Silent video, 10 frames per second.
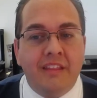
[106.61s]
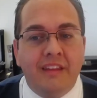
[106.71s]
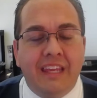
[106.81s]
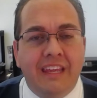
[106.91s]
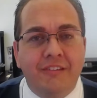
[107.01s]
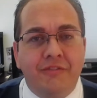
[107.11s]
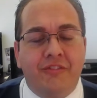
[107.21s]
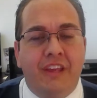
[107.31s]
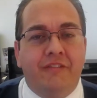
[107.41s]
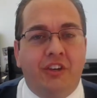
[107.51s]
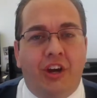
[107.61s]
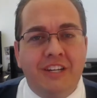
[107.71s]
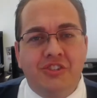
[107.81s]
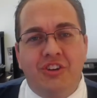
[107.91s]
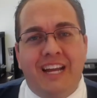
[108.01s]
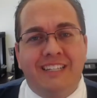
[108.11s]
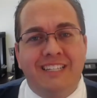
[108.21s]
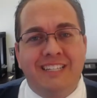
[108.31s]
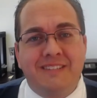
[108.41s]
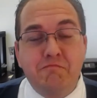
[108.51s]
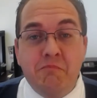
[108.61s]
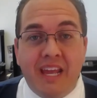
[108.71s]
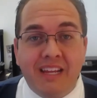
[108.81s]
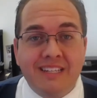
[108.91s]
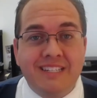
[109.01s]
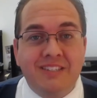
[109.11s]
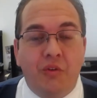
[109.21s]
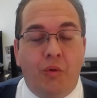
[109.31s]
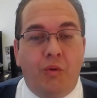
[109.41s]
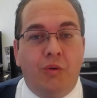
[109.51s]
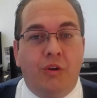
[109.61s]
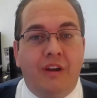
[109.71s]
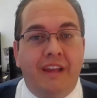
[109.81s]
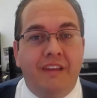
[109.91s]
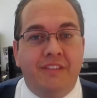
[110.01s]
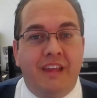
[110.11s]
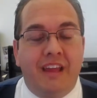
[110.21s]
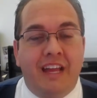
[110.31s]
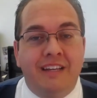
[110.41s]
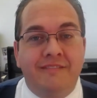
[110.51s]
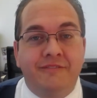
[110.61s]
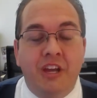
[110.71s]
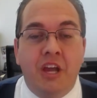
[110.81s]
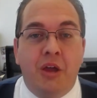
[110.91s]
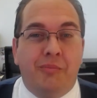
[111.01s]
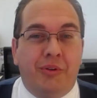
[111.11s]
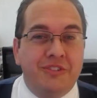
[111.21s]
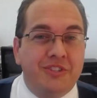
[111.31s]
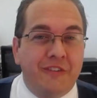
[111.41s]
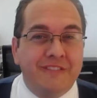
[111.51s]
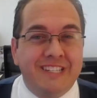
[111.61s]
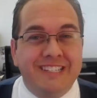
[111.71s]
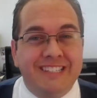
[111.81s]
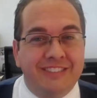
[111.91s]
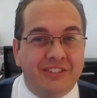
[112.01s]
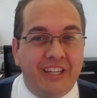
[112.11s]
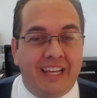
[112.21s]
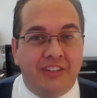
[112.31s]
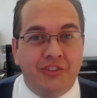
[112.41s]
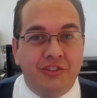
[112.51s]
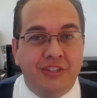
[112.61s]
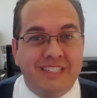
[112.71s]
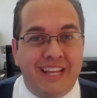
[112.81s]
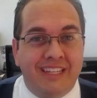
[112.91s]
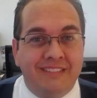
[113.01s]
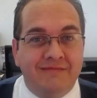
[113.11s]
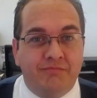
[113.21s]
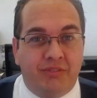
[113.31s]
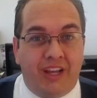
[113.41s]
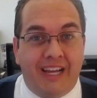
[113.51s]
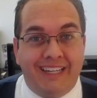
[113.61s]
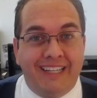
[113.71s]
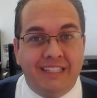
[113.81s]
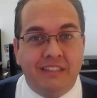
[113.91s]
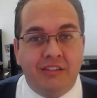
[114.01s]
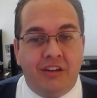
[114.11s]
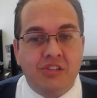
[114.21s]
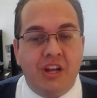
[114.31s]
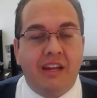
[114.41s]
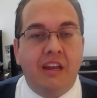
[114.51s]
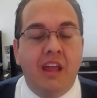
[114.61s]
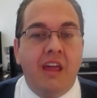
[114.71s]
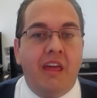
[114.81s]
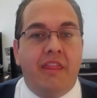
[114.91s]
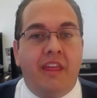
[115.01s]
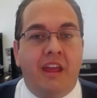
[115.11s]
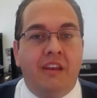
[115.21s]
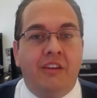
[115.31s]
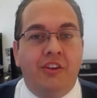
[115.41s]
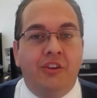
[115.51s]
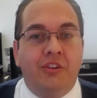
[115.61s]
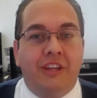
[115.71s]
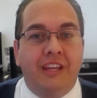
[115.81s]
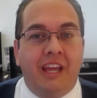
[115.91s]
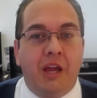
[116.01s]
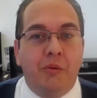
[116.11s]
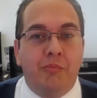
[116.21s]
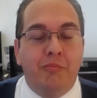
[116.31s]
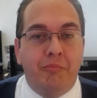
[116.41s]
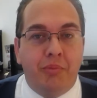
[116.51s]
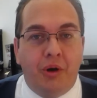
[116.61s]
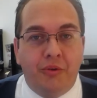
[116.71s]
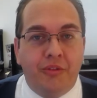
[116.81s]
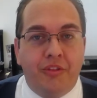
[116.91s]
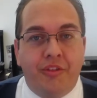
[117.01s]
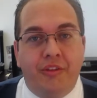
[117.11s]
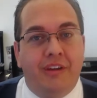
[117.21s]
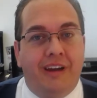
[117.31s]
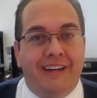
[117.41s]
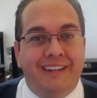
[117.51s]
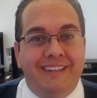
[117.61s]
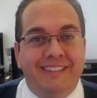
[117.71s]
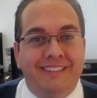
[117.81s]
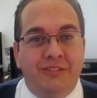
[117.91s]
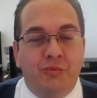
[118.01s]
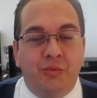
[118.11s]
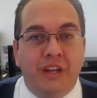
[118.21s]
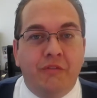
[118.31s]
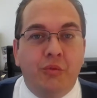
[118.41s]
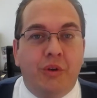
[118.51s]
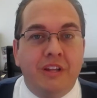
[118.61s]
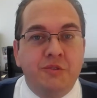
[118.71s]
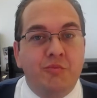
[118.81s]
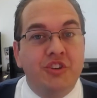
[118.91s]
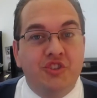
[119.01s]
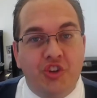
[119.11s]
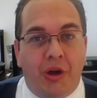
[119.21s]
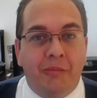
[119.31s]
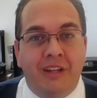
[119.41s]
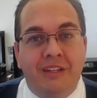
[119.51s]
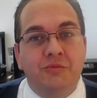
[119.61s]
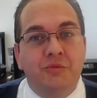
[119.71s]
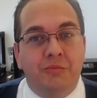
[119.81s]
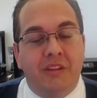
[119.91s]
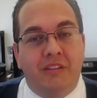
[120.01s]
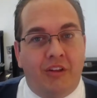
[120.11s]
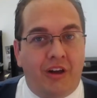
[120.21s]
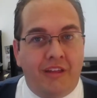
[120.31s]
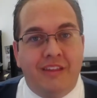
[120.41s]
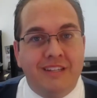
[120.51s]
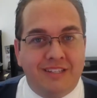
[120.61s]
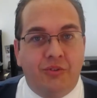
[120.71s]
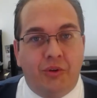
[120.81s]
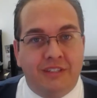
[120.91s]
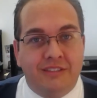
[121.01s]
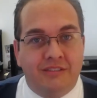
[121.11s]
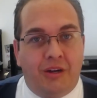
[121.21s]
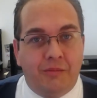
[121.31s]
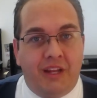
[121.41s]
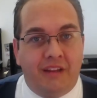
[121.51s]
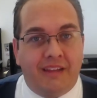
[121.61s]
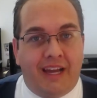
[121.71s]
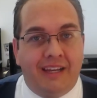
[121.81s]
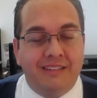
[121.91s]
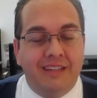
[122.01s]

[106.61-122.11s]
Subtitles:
If a contract is mixed, or if they have both services and goods implied in the contract, then you're looking at both. Whatever one is predominant will be the law that's going to dominate that.